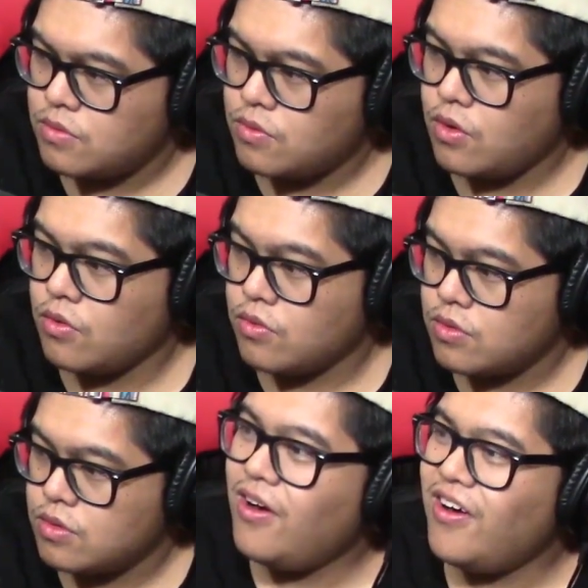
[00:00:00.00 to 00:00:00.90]
Whoa.
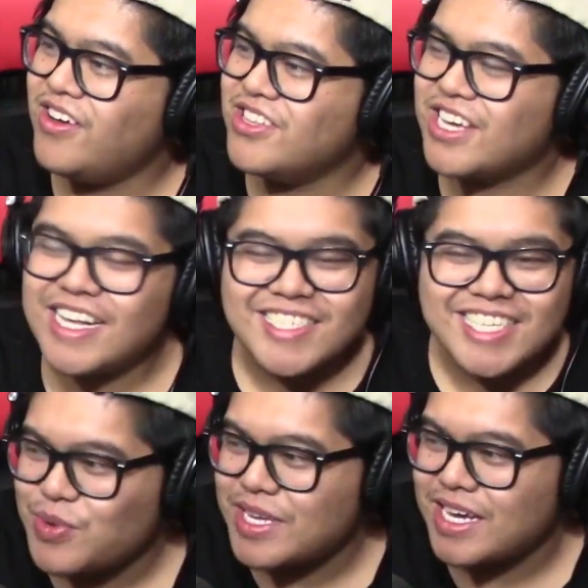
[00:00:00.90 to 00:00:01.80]
Oh, look at
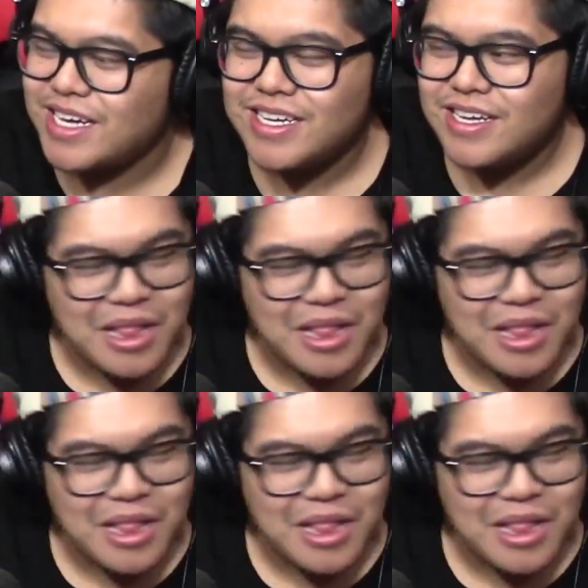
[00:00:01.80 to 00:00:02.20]
Suika.